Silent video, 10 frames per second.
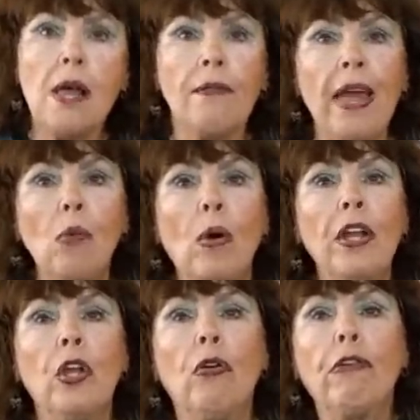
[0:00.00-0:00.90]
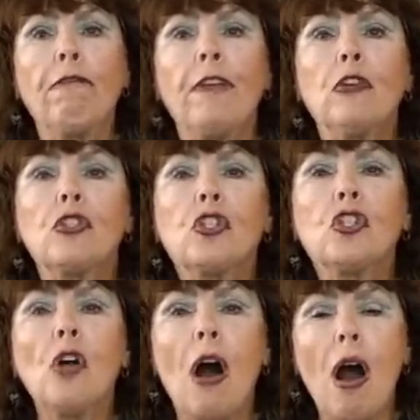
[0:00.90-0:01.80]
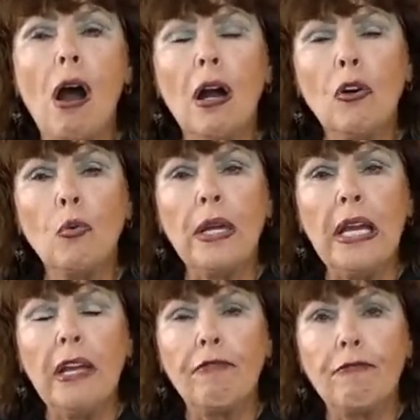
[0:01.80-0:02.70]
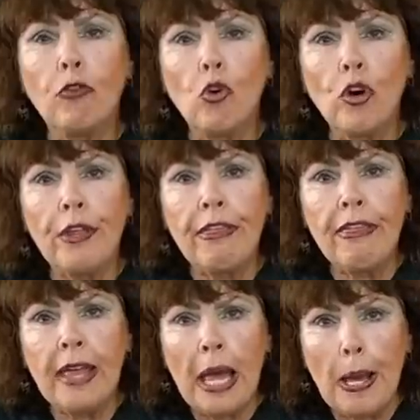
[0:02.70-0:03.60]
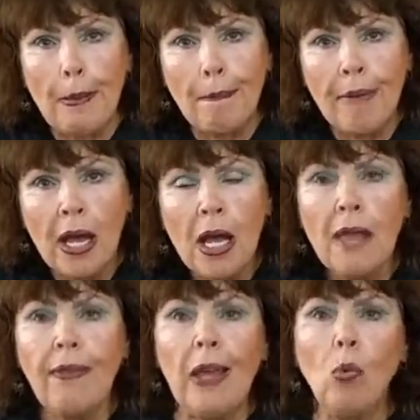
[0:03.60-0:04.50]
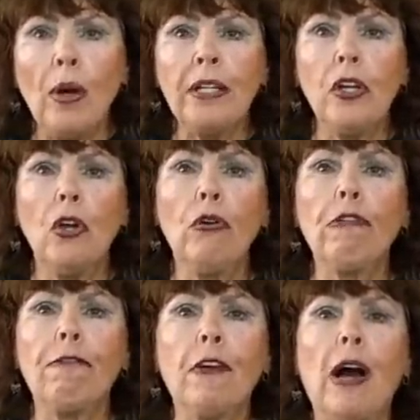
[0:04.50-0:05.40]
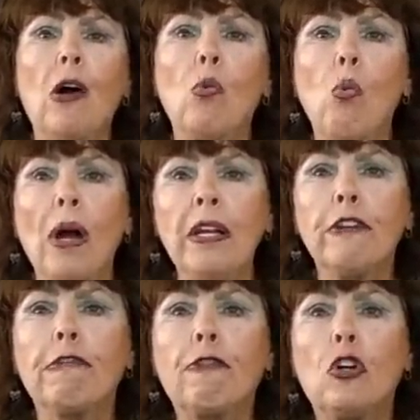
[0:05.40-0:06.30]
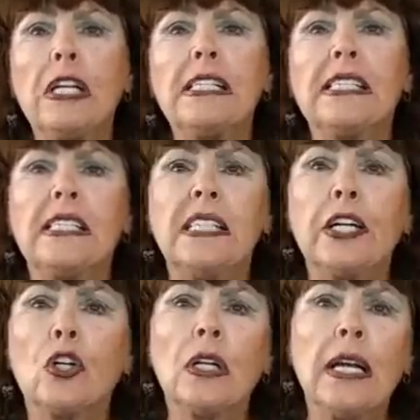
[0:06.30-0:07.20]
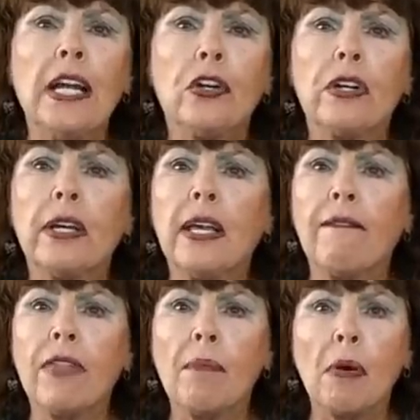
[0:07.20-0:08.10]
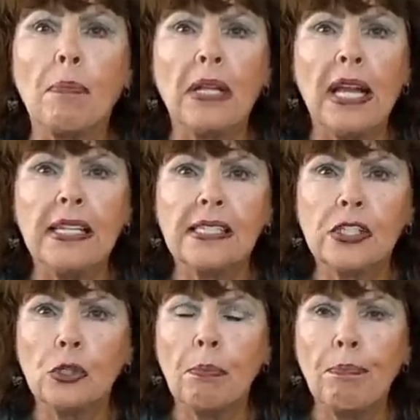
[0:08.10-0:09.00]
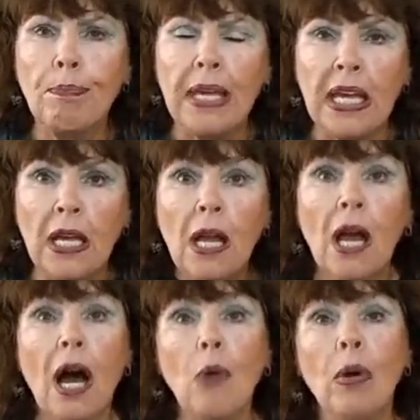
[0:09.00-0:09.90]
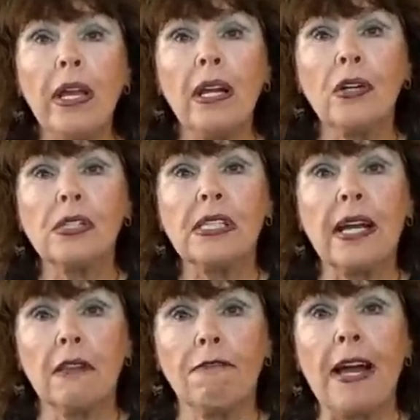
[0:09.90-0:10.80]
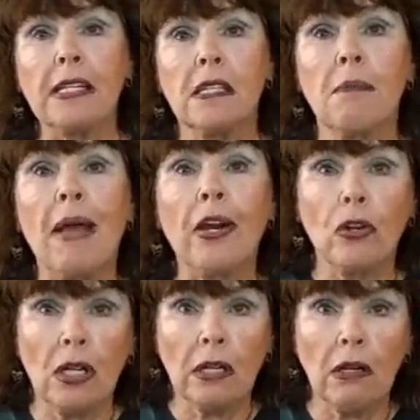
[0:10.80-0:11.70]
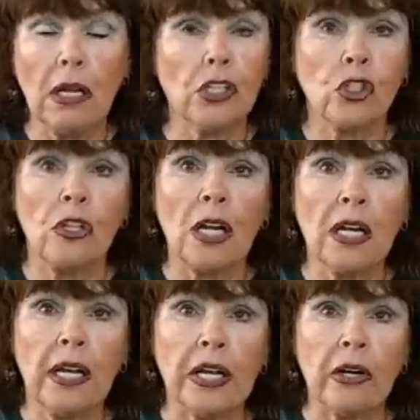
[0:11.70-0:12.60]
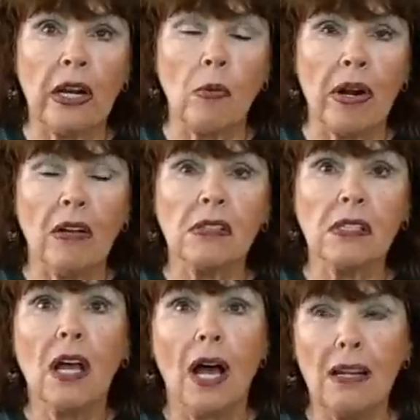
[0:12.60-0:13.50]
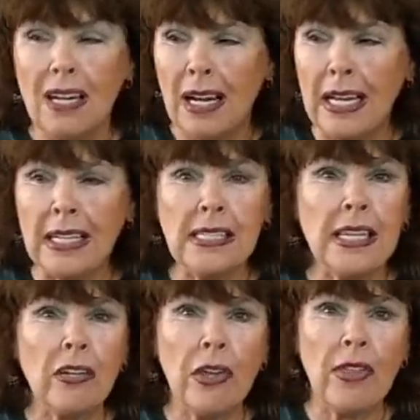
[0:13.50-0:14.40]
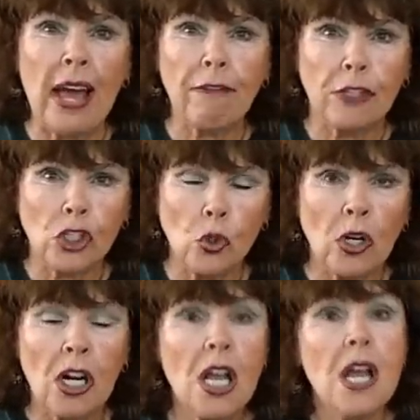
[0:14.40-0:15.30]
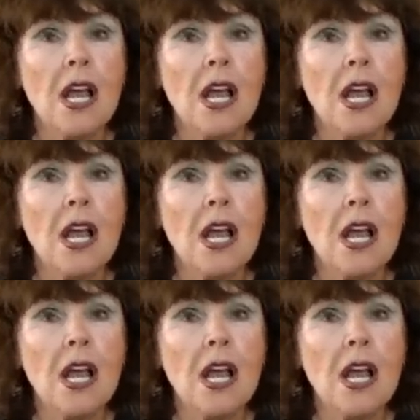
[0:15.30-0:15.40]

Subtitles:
they want you to feel sorry for them. They want you to feel how wonderful is dear leader to give them a place to be. I want you to understand the facts of the matter clearly, because you're not going to hear it anywhere else. I can tell you that for sure.